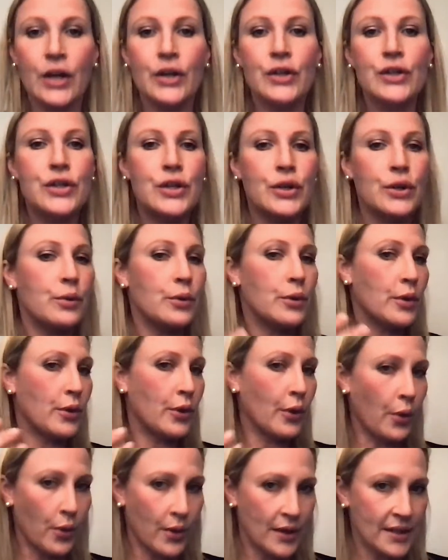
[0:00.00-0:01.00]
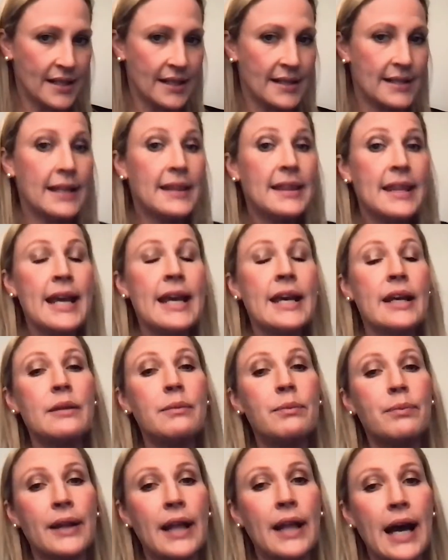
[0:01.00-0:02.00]
to the horses that they can
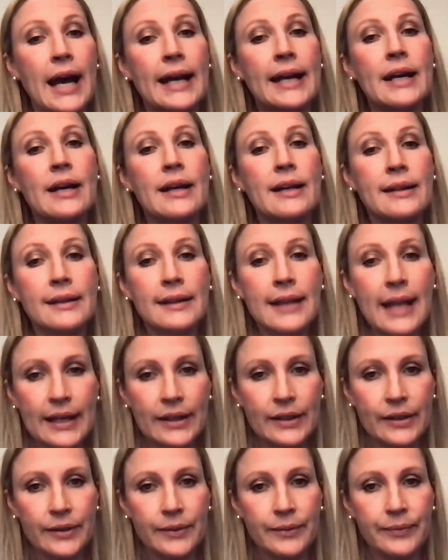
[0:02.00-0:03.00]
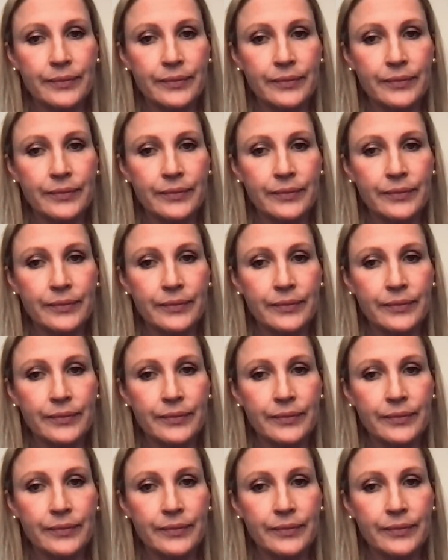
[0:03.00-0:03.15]
apply later.